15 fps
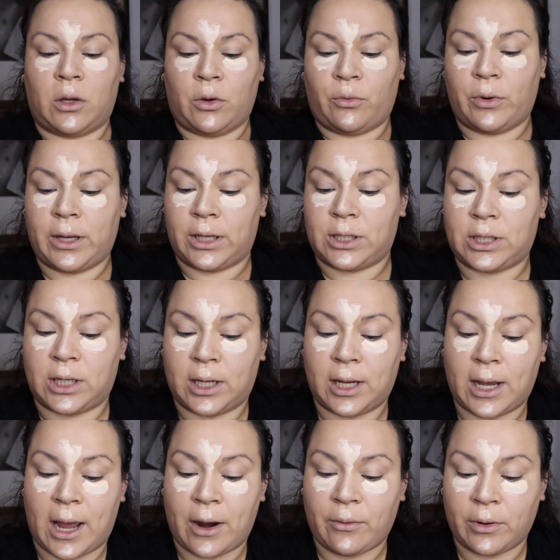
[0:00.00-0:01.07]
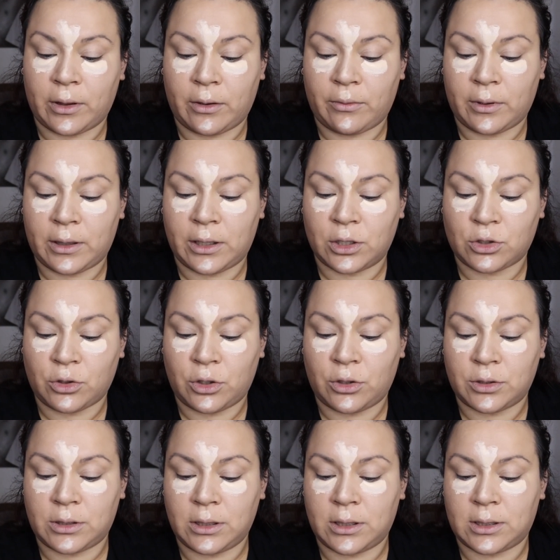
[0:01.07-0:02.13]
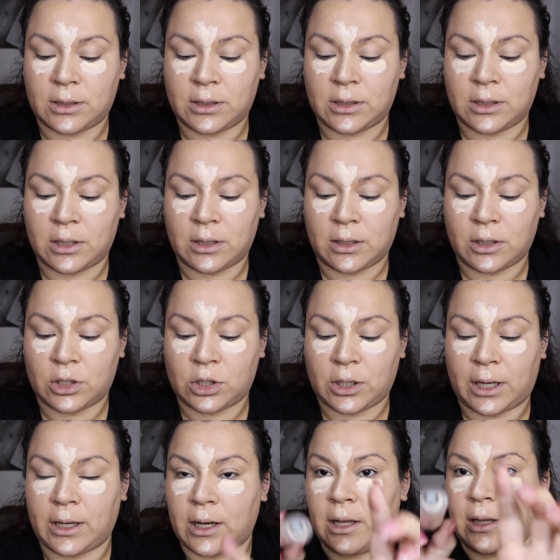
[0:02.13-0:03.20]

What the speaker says: which I really enjoy using. This is in the shade